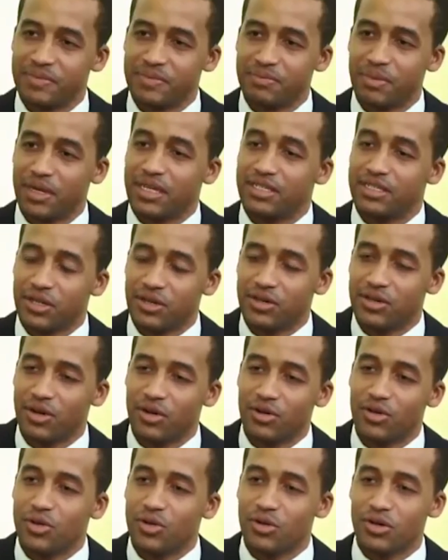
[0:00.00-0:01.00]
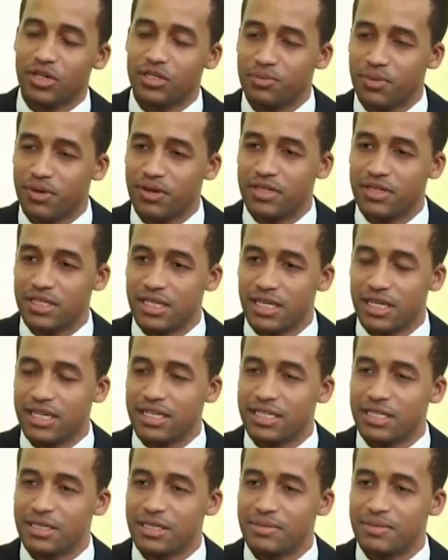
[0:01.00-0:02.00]
based on your experience in
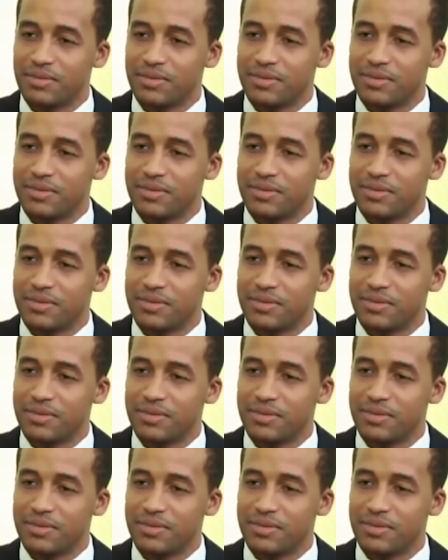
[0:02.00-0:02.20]
leadership?